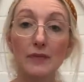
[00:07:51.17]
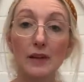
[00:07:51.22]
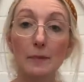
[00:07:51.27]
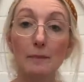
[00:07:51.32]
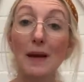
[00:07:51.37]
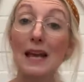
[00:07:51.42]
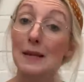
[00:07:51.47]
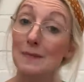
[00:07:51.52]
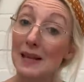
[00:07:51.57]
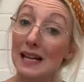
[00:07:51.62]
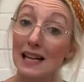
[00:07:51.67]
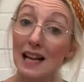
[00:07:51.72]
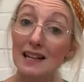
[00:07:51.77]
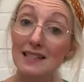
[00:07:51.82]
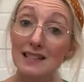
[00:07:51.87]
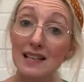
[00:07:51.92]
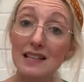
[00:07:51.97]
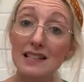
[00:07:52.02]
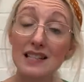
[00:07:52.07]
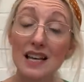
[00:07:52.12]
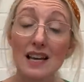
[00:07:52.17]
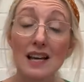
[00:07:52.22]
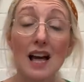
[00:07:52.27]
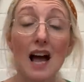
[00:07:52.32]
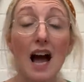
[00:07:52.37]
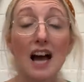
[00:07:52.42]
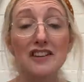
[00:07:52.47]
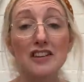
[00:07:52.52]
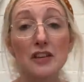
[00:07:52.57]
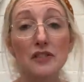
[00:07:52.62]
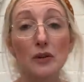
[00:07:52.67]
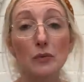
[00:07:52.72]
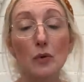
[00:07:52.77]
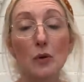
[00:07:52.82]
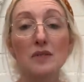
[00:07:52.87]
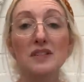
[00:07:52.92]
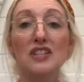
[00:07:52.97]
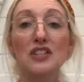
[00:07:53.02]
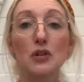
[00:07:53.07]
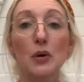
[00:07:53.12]
baby classes, I know they're
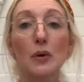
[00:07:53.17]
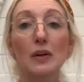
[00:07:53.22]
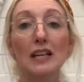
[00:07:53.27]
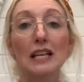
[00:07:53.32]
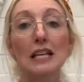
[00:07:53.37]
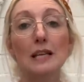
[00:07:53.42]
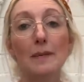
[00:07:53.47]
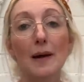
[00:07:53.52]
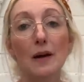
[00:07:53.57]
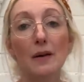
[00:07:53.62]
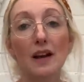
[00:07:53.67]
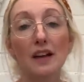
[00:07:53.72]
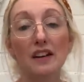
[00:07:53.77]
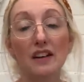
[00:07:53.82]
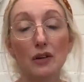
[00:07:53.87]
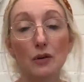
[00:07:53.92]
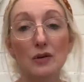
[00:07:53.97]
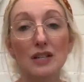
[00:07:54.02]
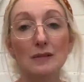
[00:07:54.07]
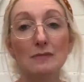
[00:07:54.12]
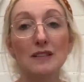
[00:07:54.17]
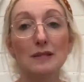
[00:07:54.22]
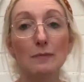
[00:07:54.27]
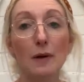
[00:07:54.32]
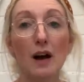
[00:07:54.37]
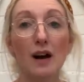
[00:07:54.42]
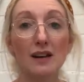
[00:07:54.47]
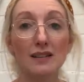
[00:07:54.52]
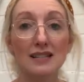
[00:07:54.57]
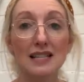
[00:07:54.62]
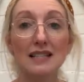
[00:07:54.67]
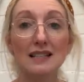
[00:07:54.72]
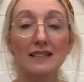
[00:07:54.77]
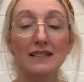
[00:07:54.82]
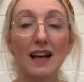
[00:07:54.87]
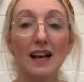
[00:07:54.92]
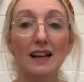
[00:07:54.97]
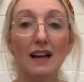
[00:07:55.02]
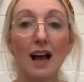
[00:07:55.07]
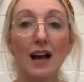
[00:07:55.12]
already talking about kind of Christmas parties and
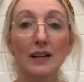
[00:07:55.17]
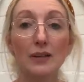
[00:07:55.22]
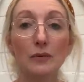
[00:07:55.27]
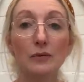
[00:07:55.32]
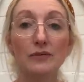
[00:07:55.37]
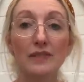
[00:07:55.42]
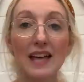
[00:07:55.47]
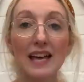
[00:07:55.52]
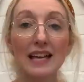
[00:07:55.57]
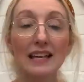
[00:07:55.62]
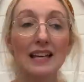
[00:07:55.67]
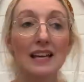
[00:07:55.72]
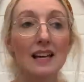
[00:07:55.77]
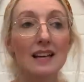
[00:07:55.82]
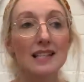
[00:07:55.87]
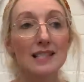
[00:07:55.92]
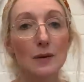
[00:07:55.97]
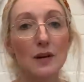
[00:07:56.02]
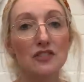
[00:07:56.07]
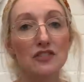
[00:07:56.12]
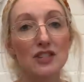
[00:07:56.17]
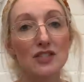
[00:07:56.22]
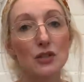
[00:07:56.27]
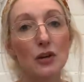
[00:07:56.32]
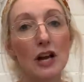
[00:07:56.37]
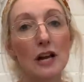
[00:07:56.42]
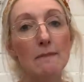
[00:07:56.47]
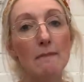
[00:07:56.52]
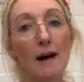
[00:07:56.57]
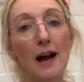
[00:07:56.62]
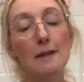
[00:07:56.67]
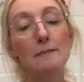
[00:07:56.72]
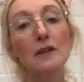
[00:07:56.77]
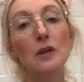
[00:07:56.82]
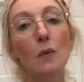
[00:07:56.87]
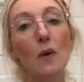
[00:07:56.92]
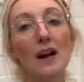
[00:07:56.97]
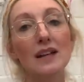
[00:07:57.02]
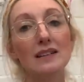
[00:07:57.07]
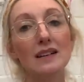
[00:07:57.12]
that kind of thing. So I just thought it might be
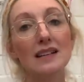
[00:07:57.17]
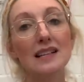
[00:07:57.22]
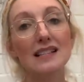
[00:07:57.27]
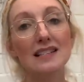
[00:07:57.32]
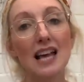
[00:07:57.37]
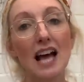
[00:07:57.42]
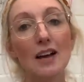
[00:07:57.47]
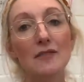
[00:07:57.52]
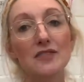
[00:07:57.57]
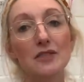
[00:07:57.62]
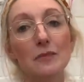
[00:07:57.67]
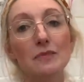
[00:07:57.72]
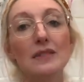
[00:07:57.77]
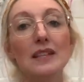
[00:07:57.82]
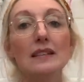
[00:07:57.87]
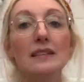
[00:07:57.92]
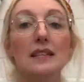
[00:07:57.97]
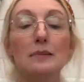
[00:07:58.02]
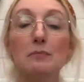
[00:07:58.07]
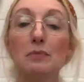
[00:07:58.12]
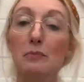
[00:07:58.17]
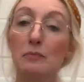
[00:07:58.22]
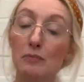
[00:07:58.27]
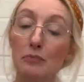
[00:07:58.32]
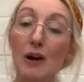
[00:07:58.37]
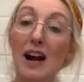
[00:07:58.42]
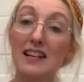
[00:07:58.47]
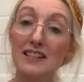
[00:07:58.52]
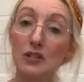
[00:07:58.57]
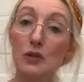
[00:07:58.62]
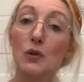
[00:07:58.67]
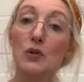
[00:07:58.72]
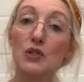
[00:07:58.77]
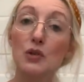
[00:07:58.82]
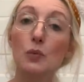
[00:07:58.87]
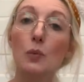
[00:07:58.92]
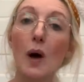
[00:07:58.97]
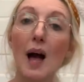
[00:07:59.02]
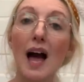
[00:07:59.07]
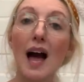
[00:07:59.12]
quite nice to have something that's practical to
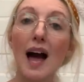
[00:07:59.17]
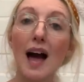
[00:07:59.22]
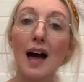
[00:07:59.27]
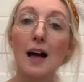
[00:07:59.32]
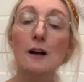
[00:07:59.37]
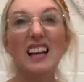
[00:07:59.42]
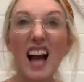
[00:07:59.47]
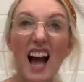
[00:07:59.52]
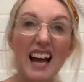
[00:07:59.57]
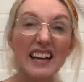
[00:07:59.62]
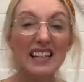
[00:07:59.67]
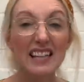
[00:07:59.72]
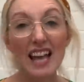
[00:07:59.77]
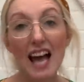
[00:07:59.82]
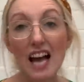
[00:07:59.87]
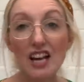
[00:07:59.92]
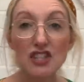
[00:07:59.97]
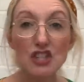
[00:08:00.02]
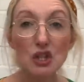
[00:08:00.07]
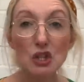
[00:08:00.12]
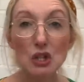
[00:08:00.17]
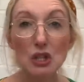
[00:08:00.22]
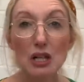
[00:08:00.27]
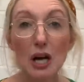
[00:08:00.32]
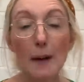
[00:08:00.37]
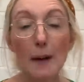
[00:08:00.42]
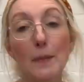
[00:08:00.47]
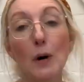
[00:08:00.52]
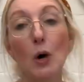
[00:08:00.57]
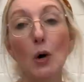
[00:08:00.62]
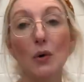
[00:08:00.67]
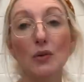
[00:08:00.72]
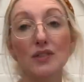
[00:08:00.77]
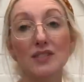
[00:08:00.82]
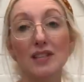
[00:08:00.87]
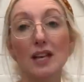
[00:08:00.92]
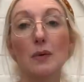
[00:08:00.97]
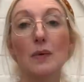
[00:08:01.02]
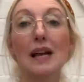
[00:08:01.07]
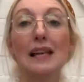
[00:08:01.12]
wear, kind of casual,
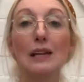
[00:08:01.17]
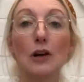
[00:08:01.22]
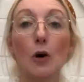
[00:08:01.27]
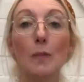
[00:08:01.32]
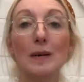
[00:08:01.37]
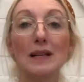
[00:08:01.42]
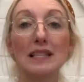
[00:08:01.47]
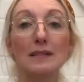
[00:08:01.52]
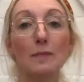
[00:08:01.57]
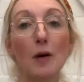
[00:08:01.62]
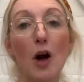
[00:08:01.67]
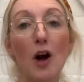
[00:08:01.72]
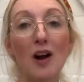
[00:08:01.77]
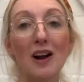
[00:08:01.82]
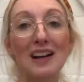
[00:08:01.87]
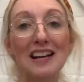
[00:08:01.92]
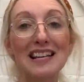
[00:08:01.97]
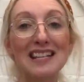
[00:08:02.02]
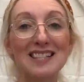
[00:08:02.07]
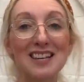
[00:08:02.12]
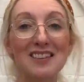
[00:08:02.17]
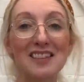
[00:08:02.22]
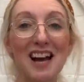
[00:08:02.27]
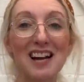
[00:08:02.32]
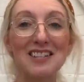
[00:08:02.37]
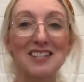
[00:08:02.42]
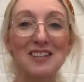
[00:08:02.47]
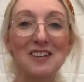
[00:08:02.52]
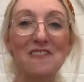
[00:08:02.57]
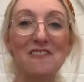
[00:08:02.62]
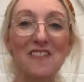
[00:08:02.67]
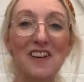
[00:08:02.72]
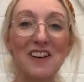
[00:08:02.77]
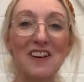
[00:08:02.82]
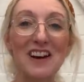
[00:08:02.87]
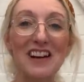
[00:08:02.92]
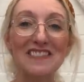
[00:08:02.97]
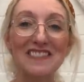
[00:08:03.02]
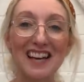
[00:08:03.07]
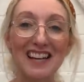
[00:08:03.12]
also a little bit sparkly, so that I do feel
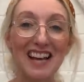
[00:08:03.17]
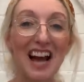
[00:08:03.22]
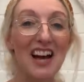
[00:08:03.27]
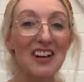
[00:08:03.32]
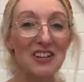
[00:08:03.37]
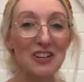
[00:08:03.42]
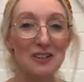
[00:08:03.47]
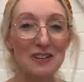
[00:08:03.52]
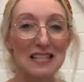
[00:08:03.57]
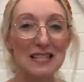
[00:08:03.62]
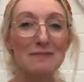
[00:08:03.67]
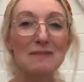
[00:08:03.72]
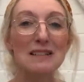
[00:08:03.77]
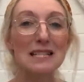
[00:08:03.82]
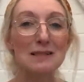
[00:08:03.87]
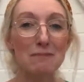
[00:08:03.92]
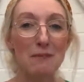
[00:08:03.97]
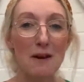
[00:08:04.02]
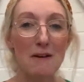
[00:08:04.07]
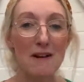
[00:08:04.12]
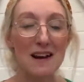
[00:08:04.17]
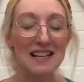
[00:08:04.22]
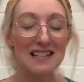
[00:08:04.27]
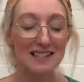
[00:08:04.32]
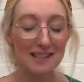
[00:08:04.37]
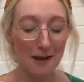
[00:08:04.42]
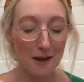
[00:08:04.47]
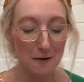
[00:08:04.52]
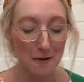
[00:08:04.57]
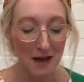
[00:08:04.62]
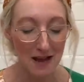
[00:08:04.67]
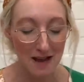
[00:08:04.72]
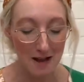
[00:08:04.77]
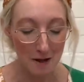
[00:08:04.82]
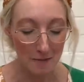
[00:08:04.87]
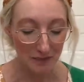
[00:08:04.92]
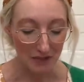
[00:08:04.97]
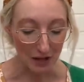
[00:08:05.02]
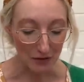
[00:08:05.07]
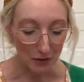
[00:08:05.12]
in that kind of Christmas spirit. So
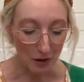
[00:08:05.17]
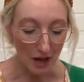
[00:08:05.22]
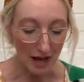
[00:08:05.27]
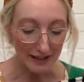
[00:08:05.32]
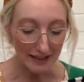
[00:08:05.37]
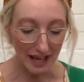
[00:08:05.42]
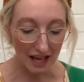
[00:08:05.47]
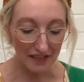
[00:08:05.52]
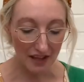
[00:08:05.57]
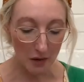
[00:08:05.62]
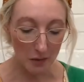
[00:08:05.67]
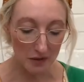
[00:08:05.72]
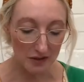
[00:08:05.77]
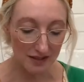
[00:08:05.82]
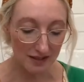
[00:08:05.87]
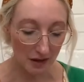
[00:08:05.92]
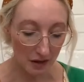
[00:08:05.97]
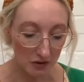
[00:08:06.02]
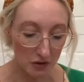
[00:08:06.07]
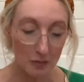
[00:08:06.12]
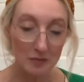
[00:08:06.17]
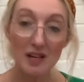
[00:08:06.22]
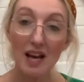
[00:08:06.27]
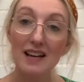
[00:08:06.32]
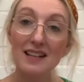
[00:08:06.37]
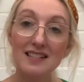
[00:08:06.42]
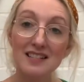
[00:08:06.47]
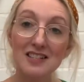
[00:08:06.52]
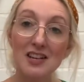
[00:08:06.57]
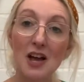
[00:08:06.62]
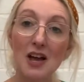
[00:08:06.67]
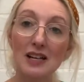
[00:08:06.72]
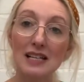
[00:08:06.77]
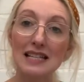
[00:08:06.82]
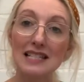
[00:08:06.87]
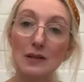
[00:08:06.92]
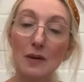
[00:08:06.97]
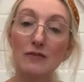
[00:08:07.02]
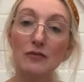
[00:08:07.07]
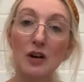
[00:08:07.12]
I thought I'd get that one sewn up nice and early,
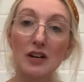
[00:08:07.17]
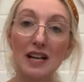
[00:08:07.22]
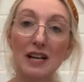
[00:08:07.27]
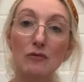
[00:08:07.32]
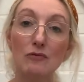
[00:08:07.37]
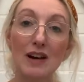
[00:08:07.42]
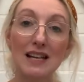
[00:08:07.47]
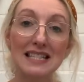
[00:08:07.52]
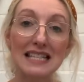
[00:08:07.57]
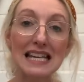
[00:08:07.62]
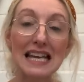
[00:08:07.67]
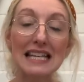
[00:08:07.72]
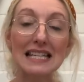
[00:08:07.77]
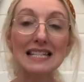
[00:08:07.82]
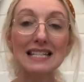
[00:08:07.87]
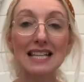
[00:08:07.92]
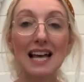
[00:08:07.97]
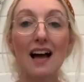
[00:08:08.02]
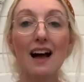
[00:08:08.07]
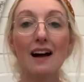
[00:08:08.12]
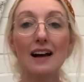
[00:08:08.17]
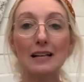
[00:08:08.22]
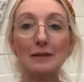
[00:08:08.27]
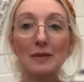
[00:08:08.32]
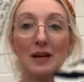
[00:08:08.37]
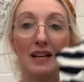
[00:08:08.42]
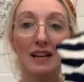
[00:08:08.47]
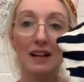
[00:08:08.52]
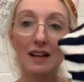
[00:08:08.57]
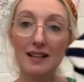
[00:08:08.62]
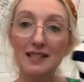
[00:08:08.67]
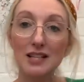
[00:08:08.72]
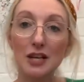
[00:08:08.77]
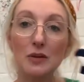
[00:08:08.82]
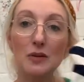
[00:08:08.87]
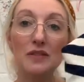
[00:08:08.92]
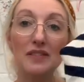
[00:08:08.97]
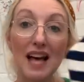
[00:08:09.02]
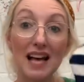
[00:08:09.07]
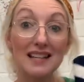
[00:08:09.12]
so I've got it ready in time. So
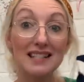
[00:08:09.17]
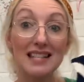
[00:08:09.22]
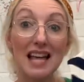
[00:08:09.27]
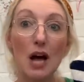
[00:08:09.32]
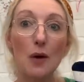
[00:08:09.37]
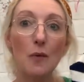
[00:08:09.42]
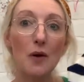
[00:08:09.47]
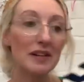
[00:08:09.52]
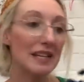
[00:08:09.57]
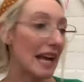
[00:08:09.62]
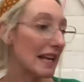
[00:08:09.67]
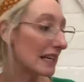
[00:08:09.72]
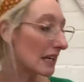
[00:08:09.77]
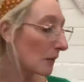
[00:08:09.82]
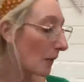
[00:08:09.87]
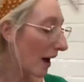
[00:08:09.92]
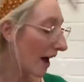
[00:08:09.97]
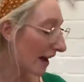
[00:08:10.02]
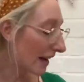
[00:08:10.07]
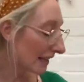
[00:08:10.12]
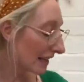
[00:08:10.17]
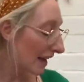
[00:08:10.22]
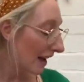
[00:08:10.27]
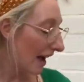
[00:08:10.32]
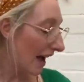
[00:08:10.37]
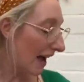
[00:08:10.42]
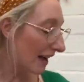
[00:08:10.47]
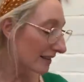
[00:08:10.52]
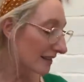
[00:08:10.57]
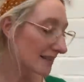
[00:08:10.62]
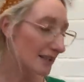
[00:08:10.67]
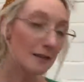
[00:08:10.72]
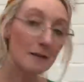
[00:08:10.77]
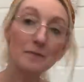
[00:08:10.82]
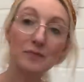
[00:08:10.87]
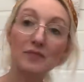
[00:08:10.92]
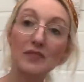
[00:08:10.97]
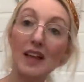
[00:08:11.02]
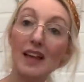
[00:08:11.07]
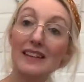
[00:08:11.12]
that's that one anyway.
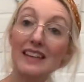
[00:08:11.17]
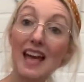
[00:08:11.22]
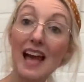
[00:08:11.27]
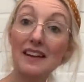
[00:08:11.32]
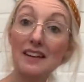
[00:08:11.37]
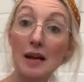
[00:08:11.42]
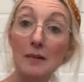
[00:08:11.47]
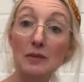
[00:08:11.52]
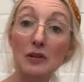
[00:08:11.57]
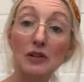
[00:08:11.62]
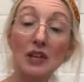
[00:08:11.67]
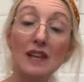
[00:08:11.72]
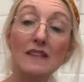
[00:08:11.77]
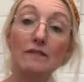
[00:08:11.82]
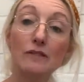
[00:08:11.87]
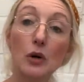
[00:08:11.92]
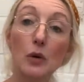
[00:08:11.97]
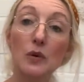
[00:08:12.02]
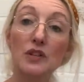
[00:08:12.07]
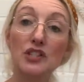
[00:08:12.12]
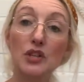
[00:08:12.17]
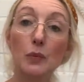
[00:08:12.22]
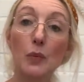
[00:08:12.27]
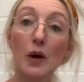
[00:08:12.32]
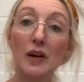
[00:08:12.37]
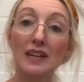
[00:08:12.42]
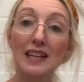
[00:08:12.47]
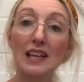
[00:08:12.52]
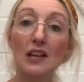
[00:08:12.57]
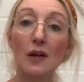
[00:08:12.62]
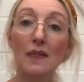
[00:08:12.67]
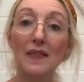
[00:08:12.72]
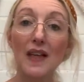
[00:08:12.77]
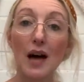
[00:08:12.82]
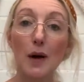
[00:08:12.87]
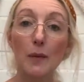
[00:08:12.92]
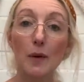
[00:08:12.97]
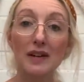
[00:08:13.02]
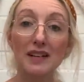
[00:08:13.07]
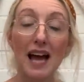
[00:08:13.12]
And again, I'm looking forward to working on
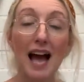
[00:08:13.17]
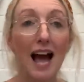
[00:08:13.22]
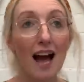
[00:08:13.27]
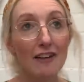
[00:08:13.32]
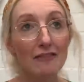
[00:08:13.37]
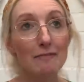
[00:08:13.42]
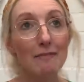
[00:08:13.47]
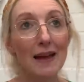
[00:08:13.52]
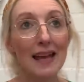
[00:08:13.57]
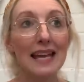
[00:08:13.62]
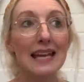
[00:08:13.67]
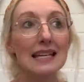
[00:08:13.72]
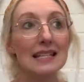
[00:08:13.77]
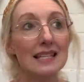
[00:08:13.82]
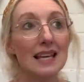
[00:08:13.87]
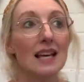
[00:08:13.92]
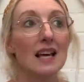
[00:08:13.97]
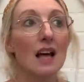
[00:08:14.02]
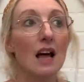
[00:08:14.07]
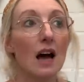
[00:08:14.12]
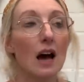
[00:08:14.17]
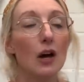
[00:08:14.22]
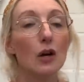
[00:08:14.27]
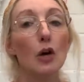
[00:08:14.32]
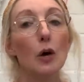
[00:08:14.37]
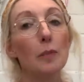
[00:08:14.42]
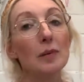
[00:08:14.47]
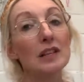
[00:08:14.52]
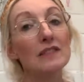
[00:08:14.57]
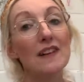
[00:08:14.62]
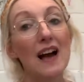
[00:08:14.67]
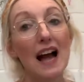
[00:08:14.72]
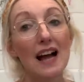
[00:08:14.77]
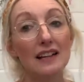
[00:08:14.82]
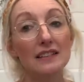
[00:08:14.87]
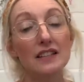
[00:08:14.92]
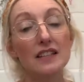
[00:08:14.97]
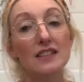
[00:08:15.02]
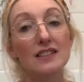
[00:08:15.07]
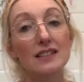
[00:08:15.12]
that one. I have made a couple of
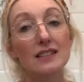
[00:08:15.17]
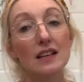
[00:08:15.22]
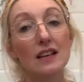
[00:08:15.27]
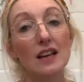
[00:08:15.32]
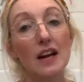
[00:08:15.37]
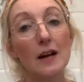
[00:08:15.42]
Agnes